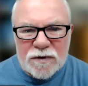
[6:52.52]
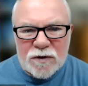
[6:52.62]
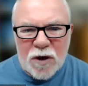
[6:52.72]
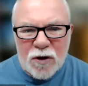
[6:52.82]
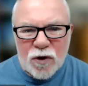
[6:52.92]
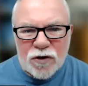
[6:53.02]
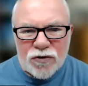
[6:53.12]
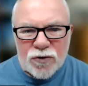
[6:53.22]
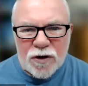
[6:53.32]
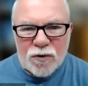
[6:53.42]
you might want
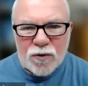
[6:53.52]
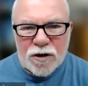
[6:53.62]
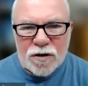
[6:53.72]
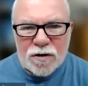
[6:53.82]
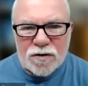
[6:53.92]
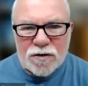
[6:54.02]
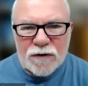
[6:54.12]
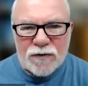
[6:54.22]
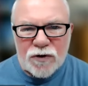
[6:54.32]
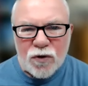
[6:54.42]
to anyway. You
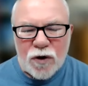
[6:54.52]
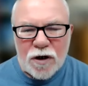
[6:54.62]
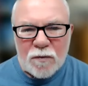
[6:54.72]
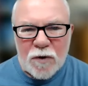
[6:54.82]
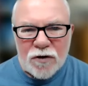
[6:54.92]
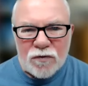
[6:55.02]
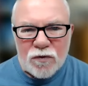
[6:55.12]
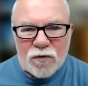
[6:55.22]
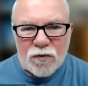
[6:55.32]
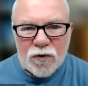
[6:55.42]
never know when I might
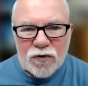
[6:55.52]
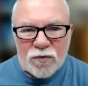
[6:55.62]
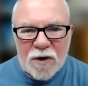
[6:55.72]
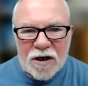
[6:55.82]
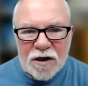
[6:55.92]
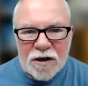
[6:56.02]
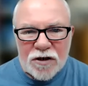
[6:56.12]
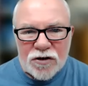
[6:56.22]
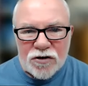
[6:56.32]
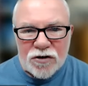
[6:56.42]
throw the spotlight
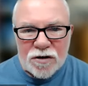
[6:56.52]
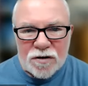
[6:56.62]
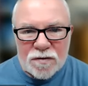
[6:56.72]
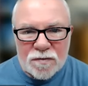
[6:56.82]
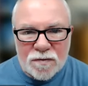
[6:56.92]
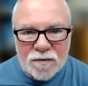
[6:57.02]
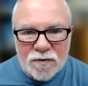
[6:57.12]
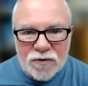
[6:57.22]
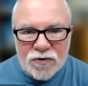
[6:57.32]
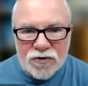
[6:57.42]
on you
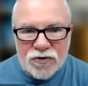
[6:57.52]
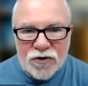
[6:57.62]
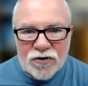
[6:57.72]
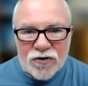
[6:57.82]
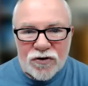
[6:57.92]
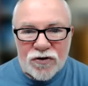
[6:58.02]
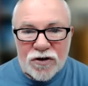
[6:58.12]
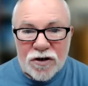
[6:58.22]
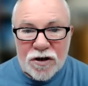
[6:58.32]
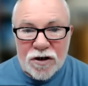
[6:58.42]
just to
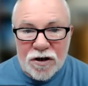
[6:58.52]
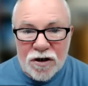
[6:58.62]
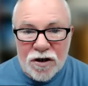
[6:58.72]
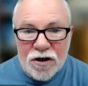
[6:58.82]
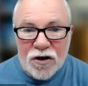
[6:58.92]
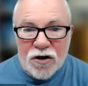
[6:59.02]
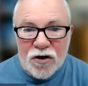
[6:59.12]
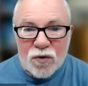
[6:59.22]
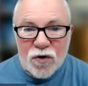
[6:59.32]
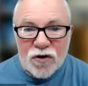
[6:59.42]
see
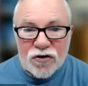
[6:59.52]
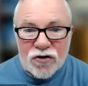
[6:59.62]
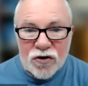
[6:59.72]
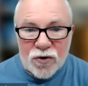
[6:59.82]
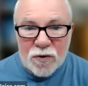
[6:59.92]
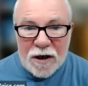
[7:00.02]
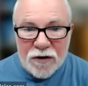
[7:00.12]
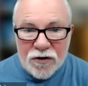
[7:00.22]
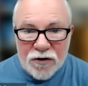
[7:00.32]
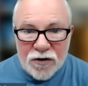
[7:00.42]
what you're doing
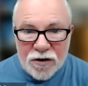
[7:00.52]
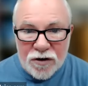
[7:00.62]
out there.